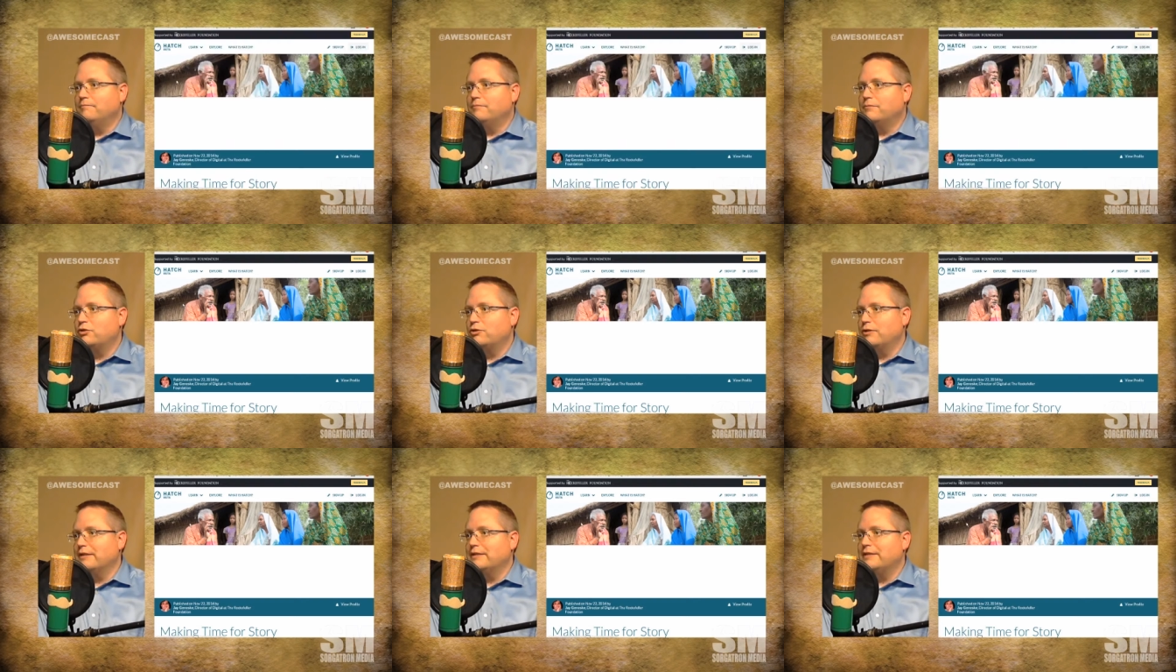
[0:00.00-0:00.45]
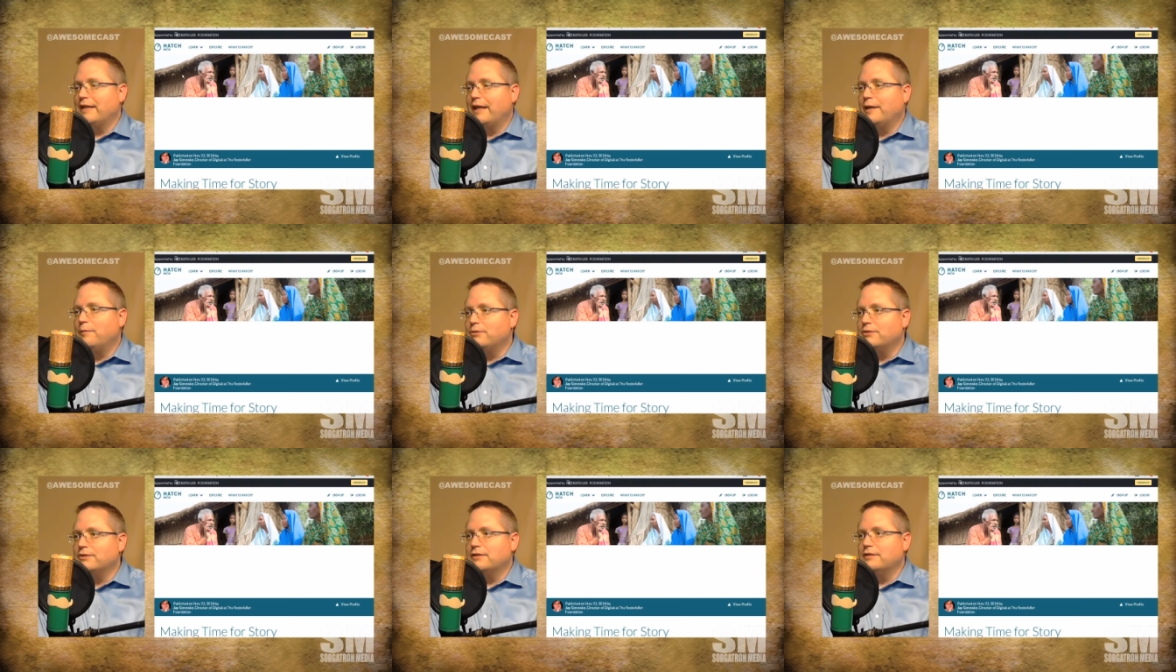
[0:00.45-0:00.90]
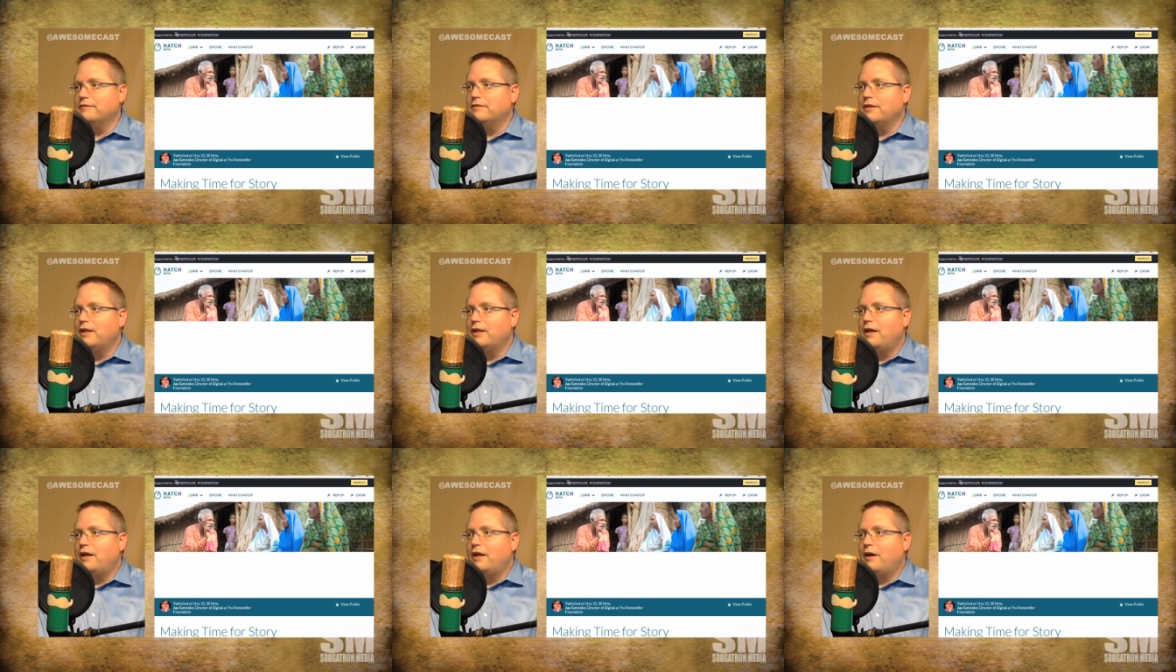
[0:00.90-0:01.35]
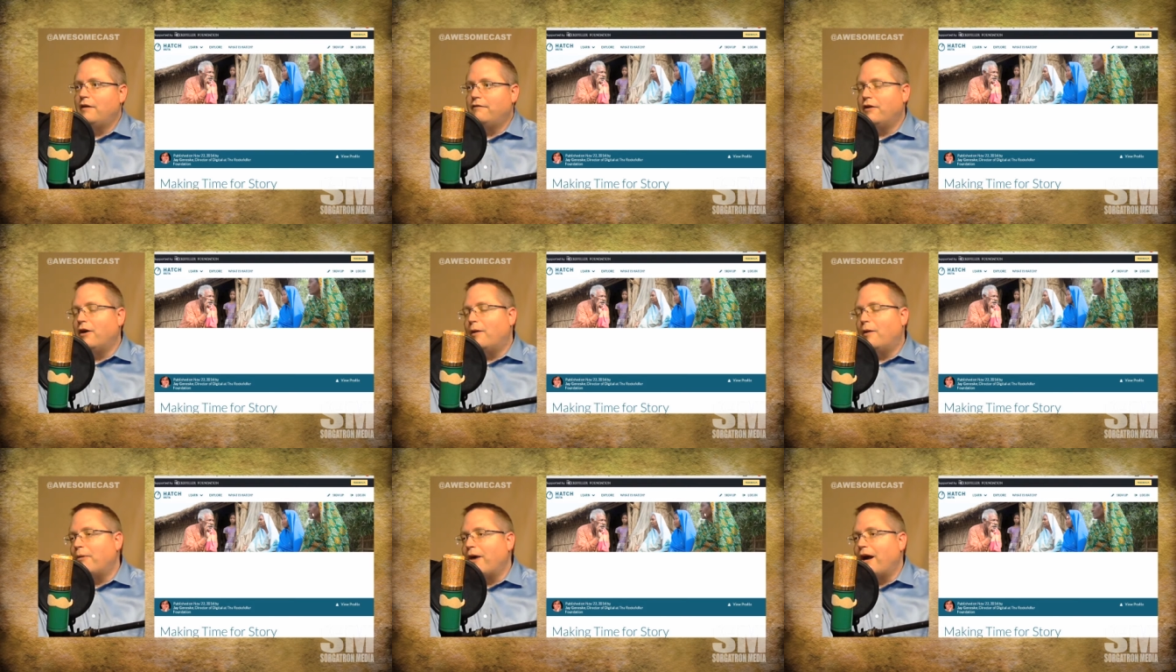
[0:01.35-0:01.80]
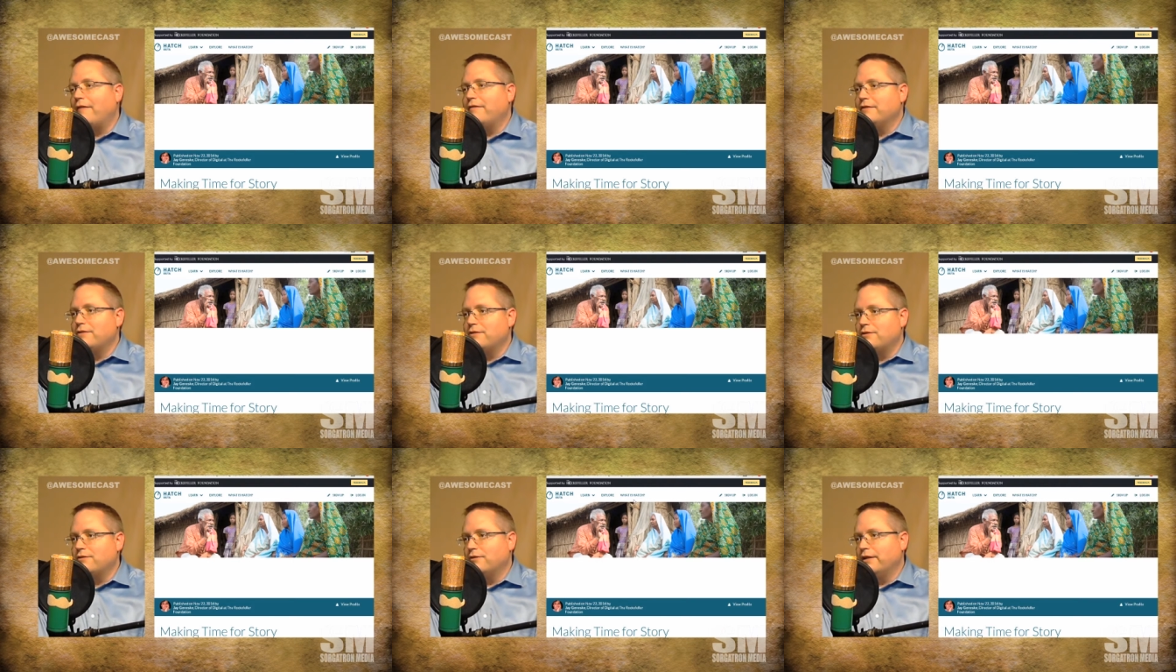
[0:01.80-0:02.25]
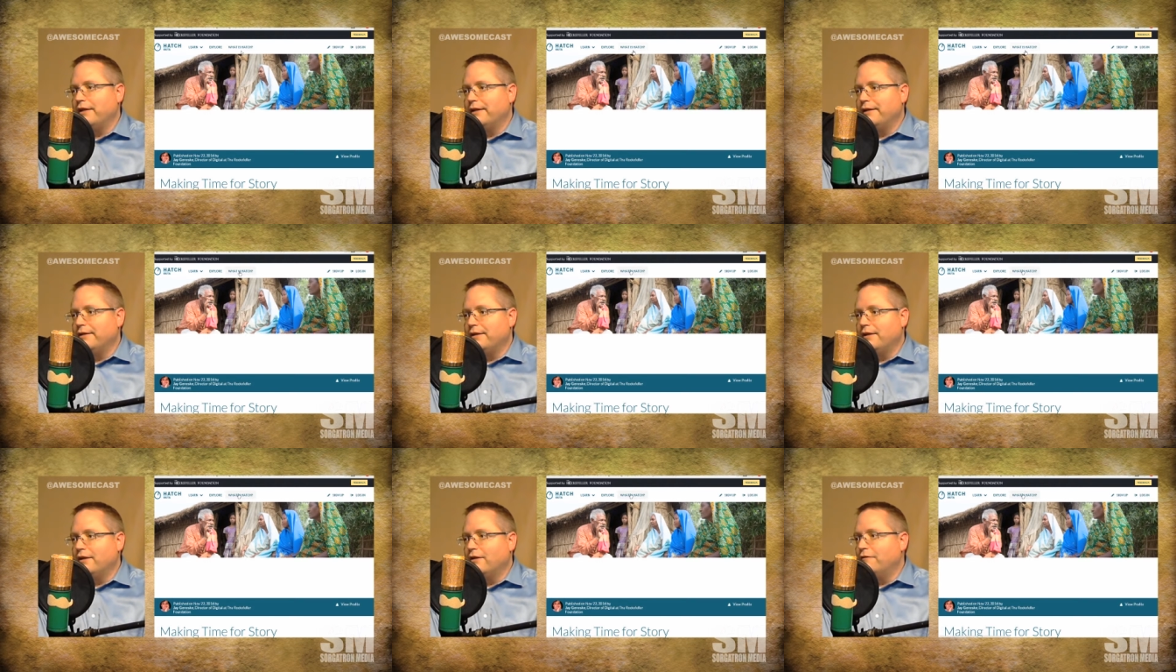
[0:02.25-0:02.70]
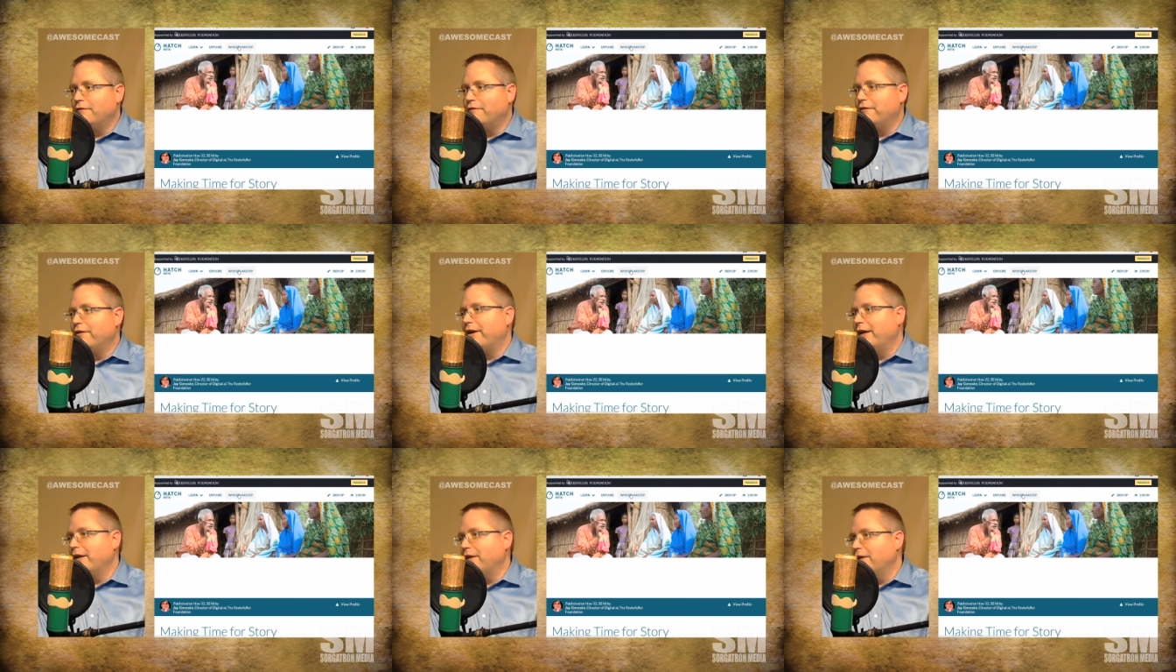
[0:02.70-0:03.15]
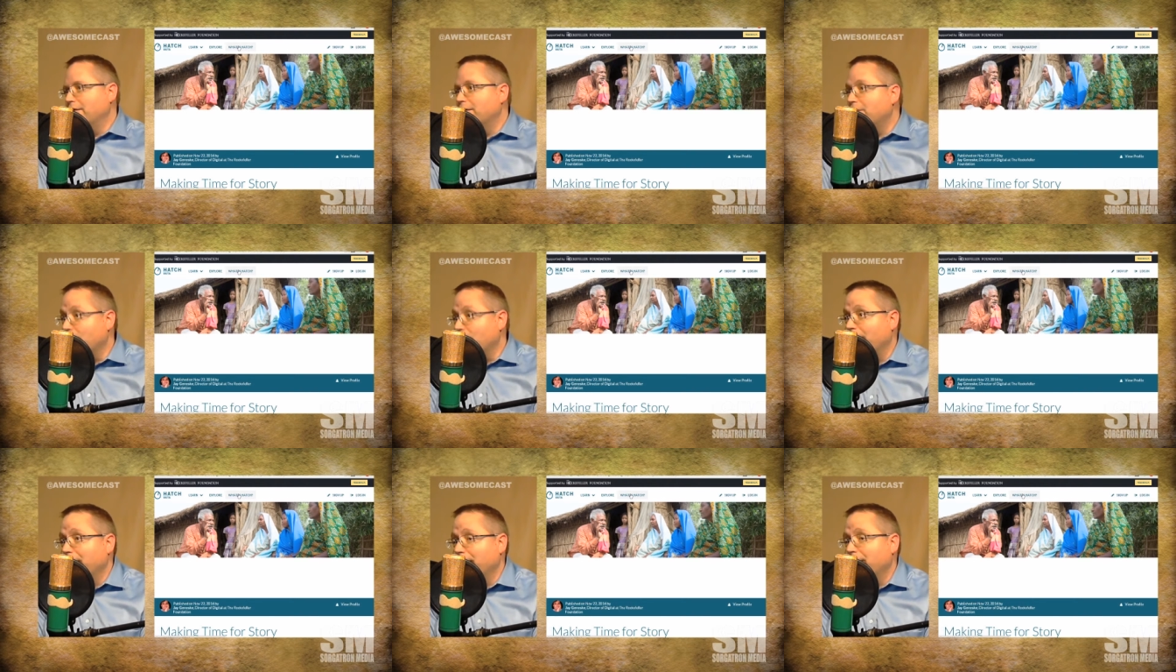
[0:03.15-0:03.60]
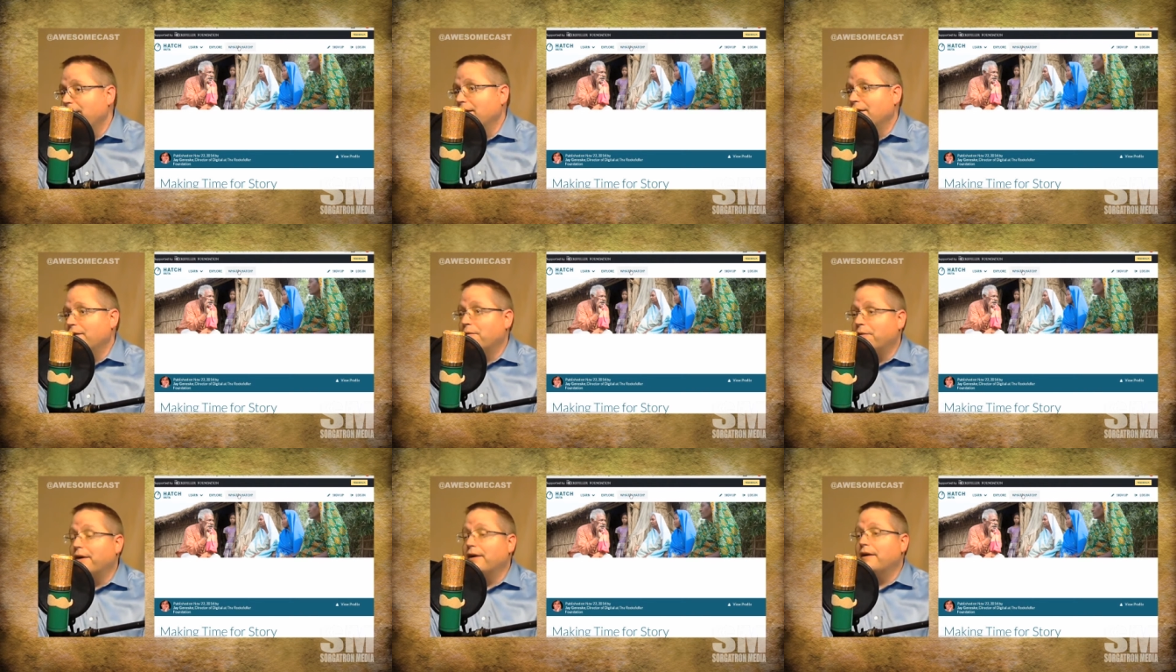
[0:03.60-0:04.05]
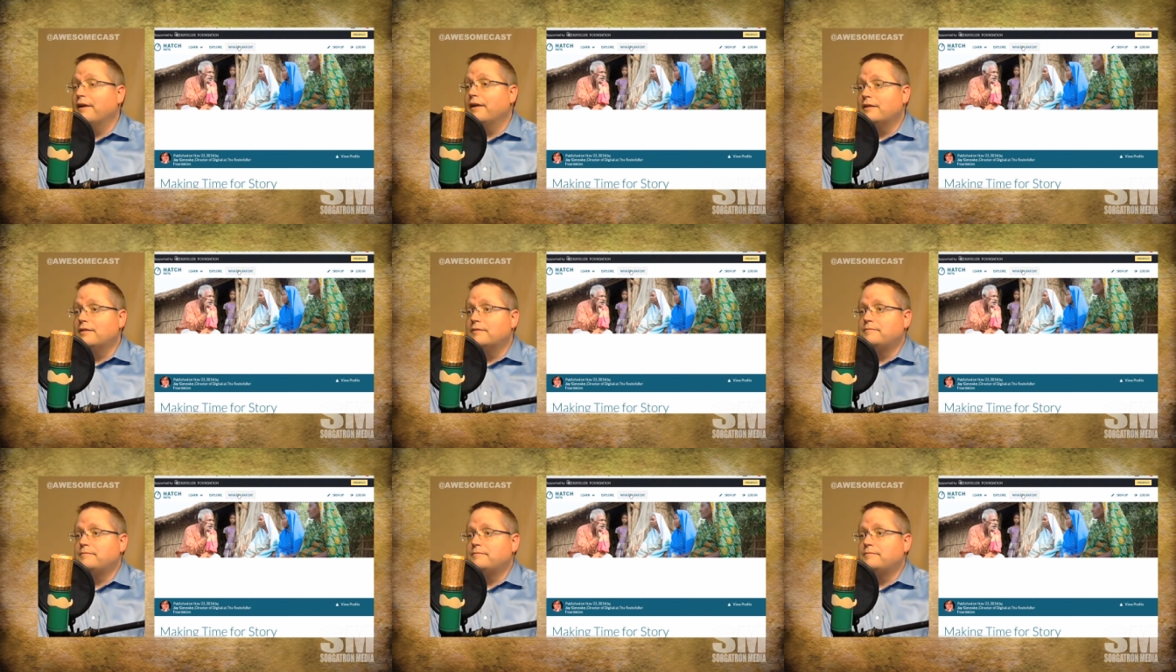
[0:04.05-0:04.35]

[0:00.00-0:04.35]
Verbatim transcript: sort of samples of nonprofits doing, you know, very good storytelling work.